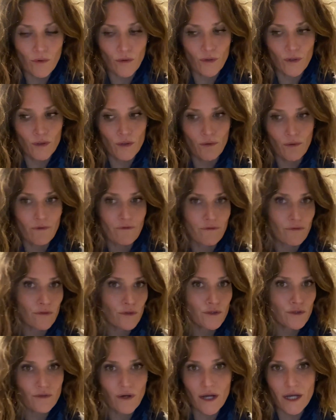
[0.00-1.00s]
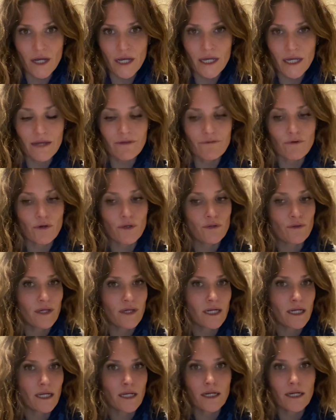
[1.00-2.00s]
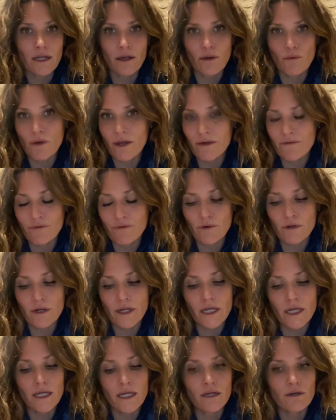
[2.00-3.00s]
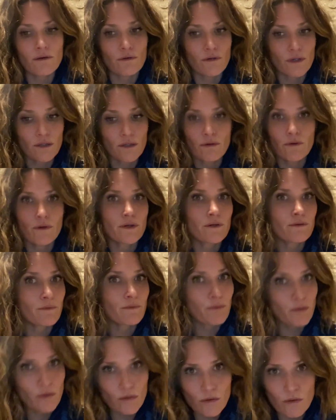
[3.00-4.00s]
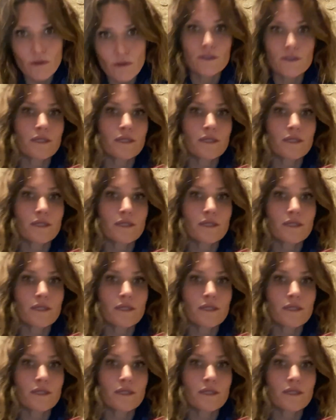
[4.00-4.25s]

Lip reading: or you going for a drive, or you getting away for a night, or you going to the pool,